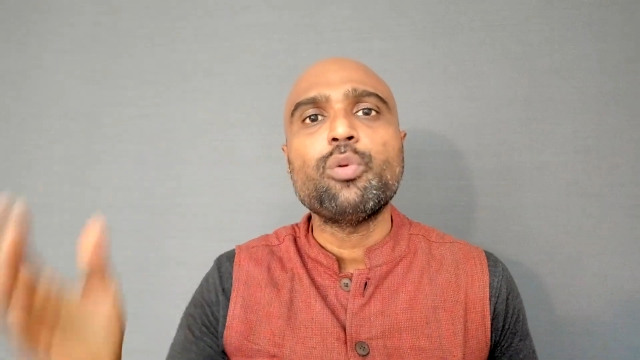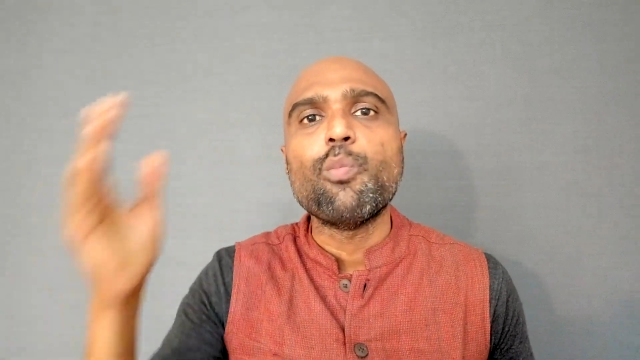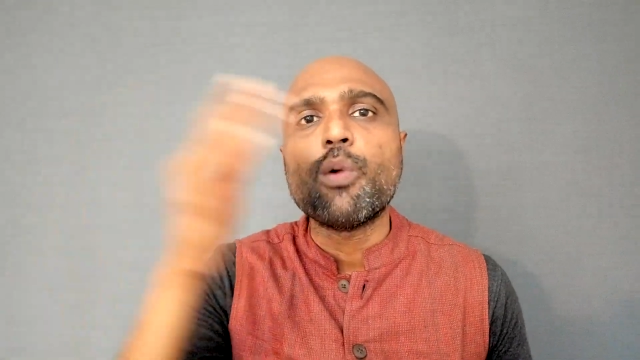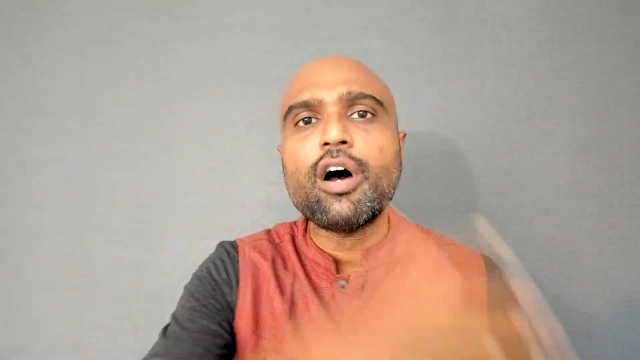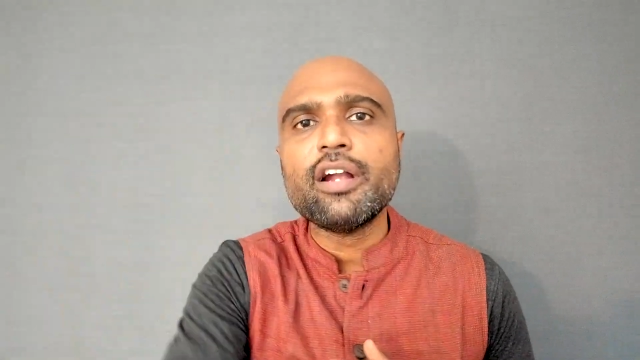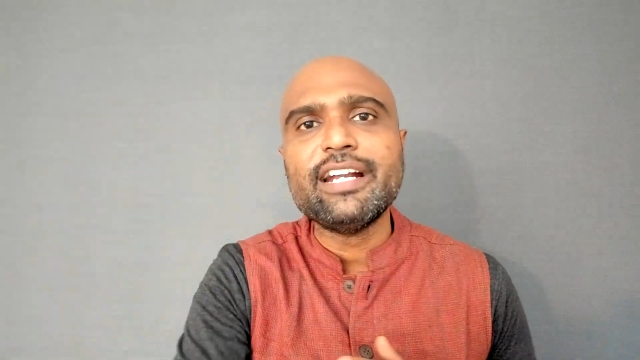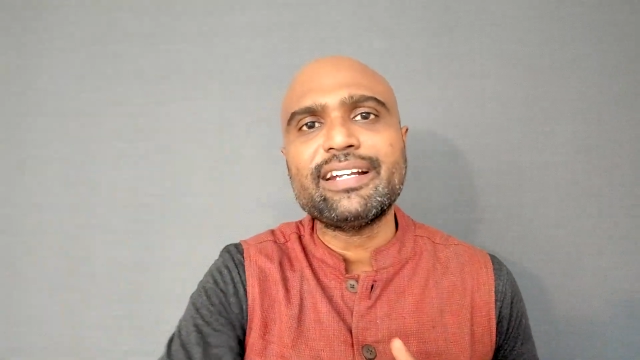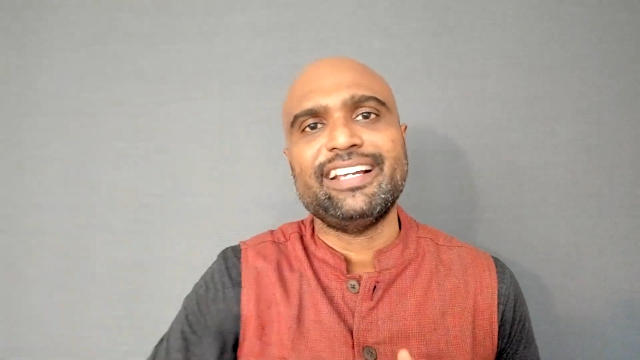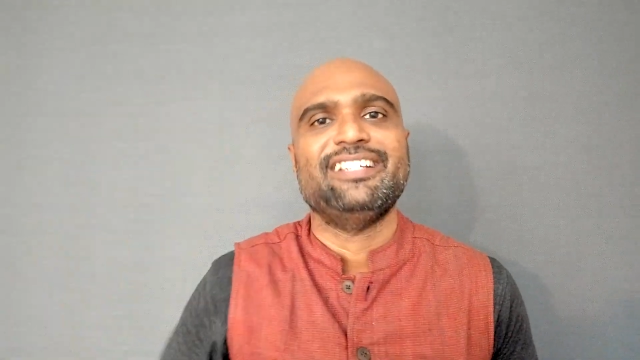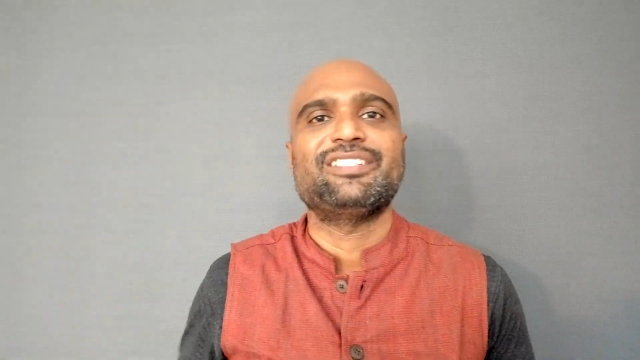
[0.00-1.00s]
to
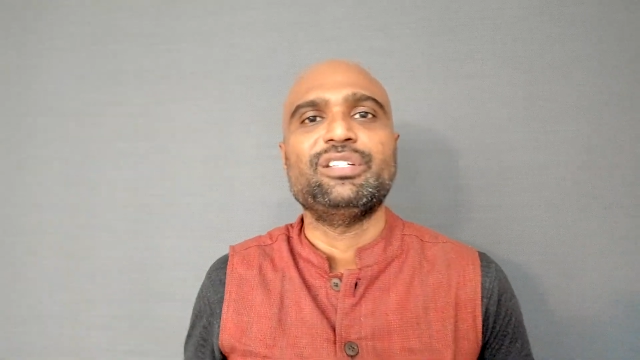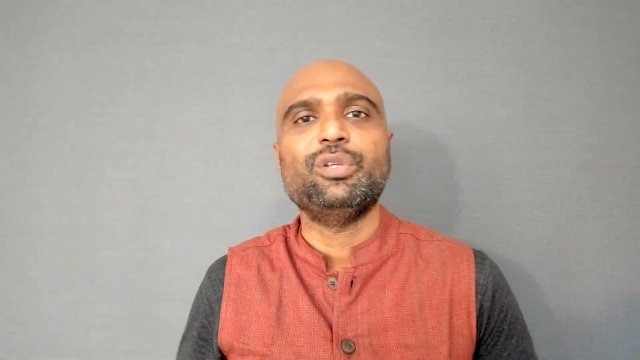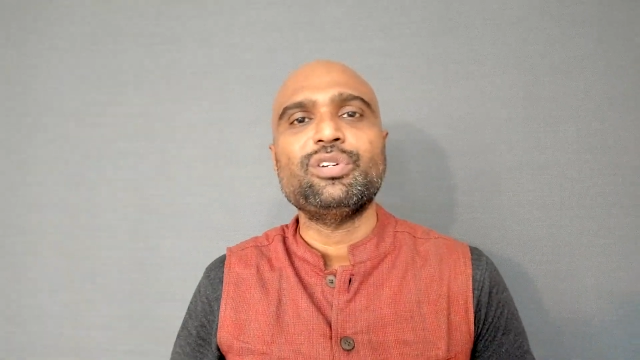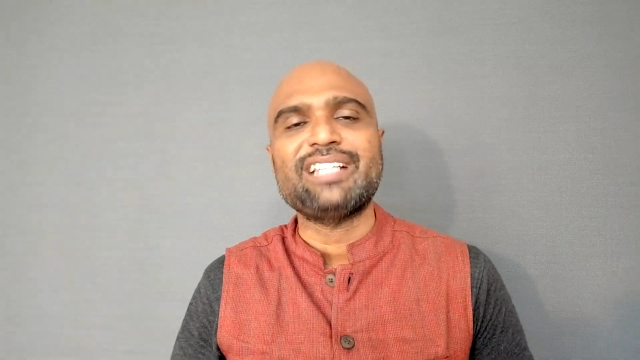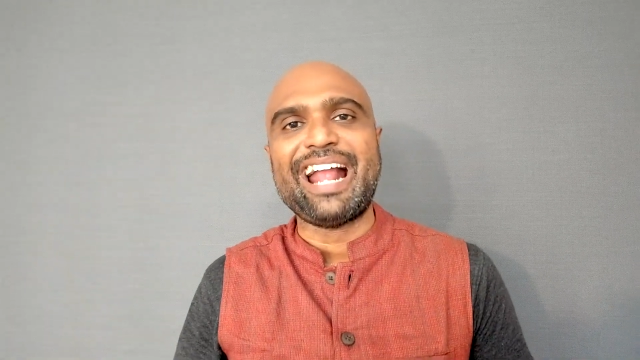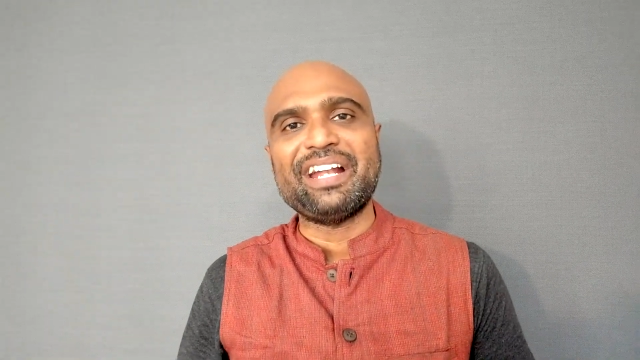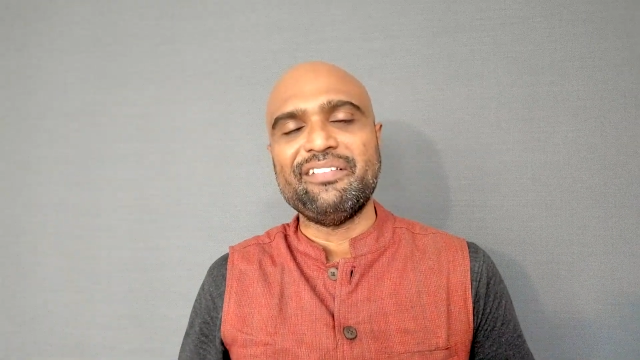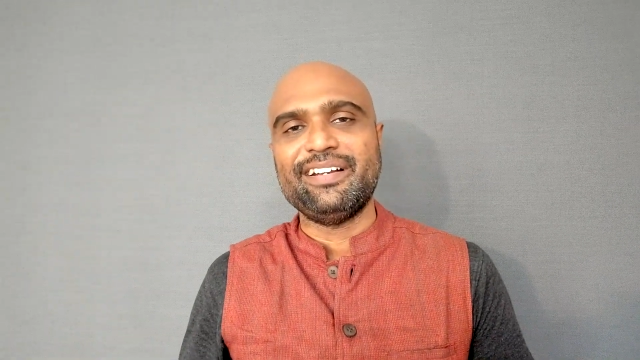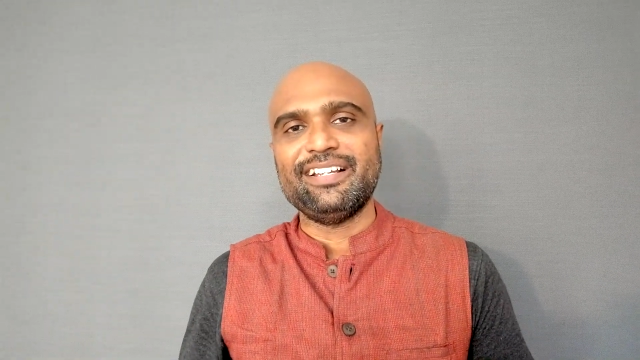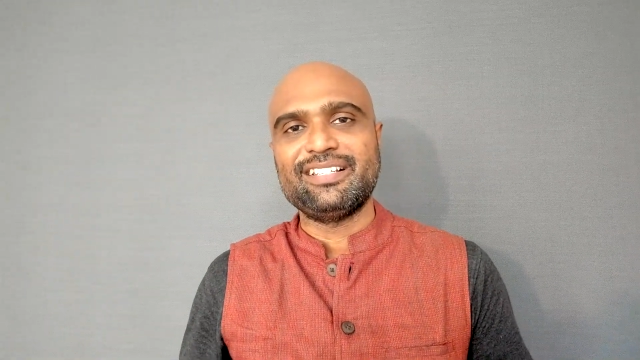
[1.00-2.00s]
monetize those
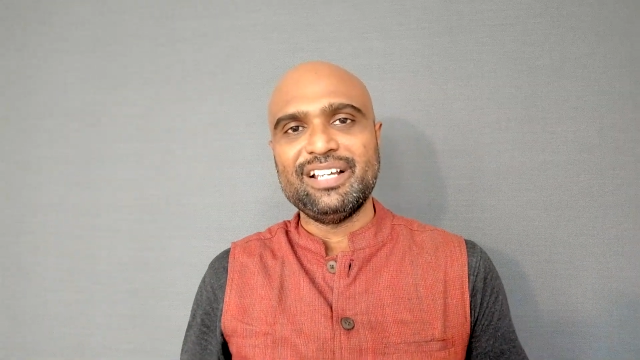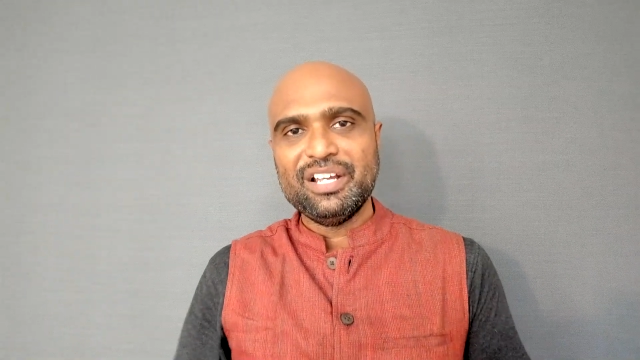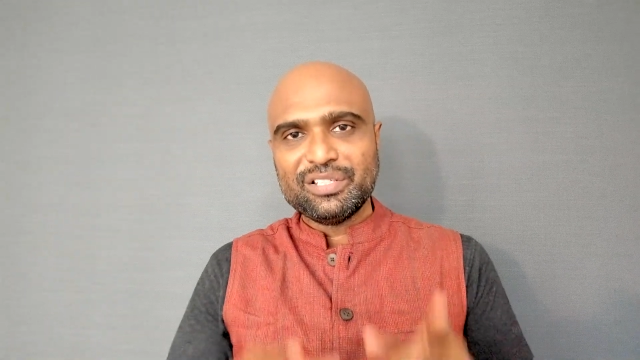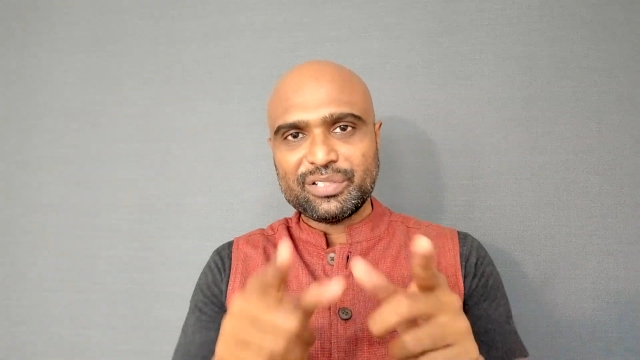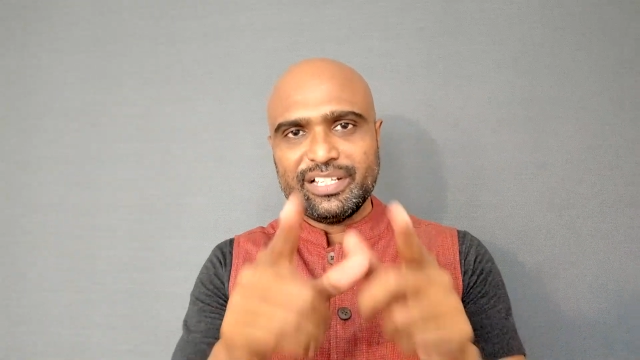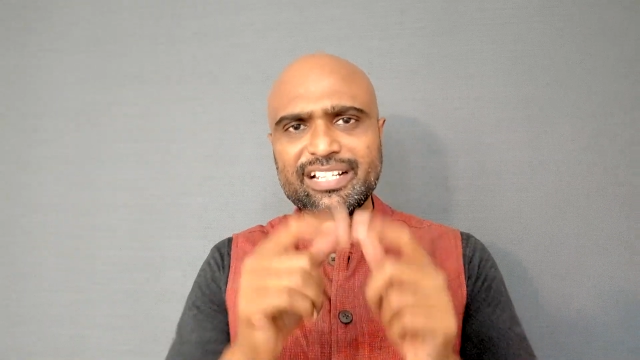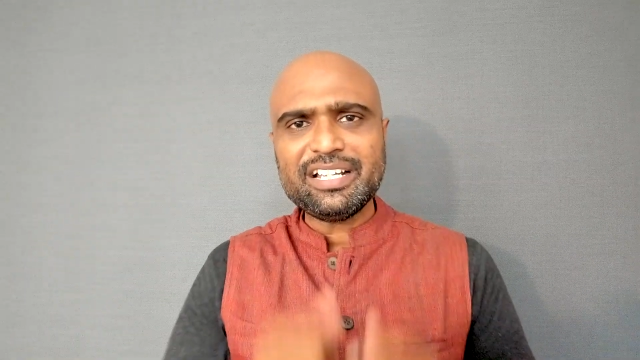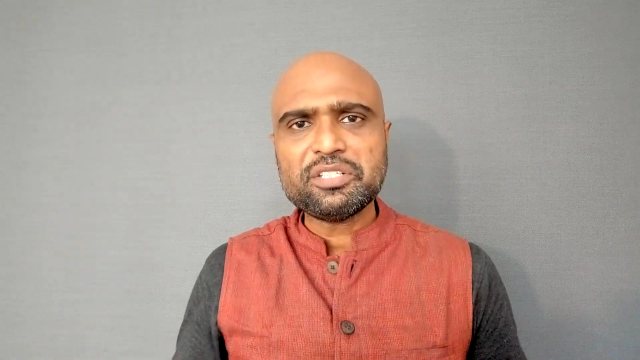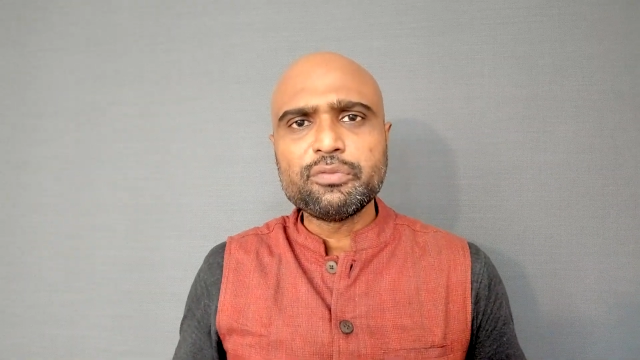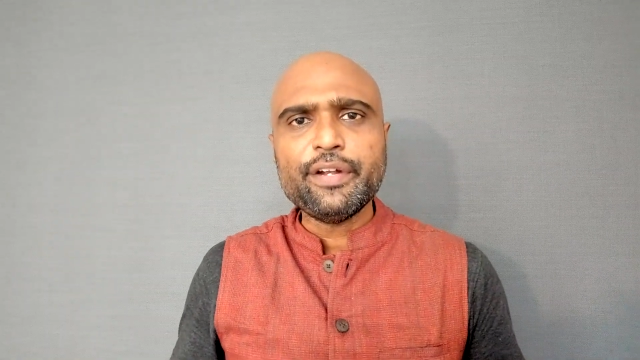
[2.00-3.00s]
activities. So in
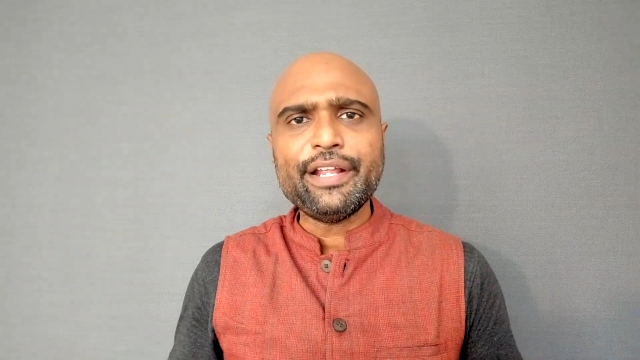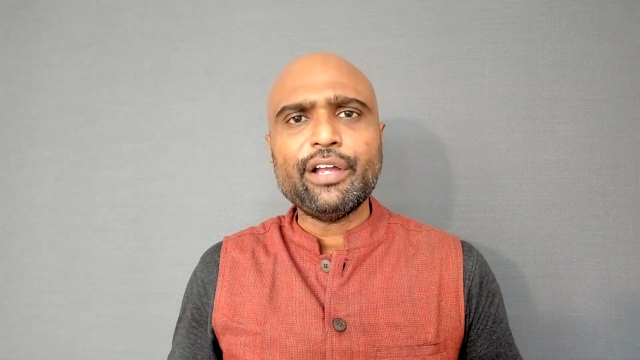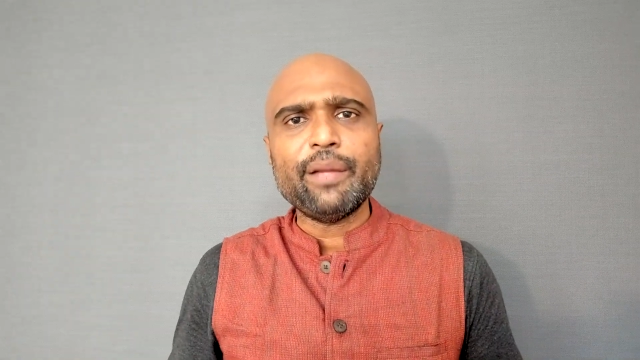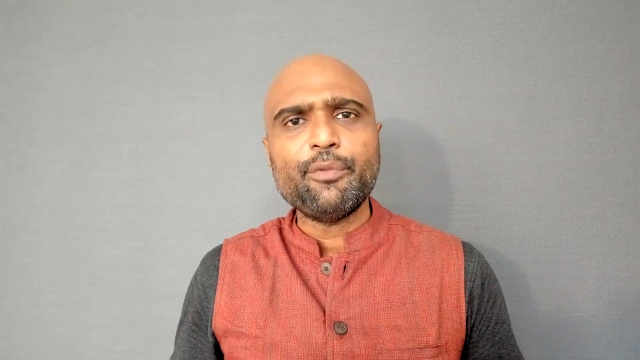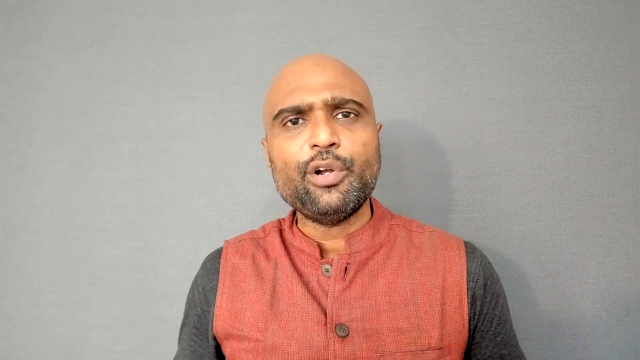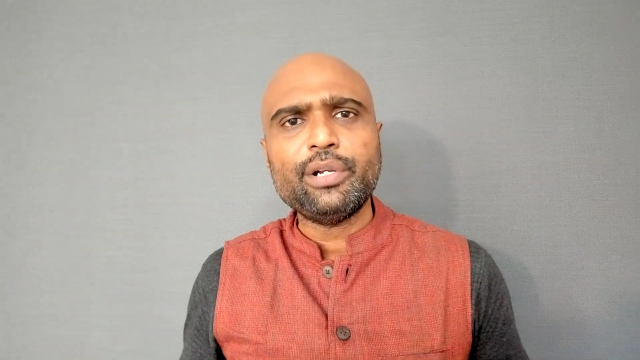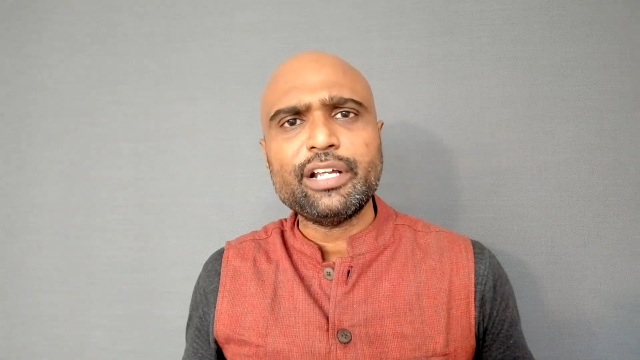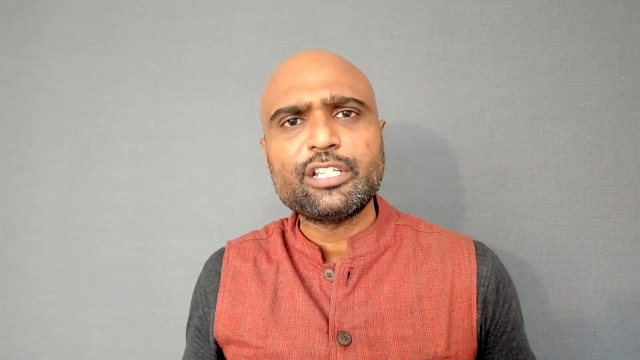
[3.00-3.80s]
this video, I am going to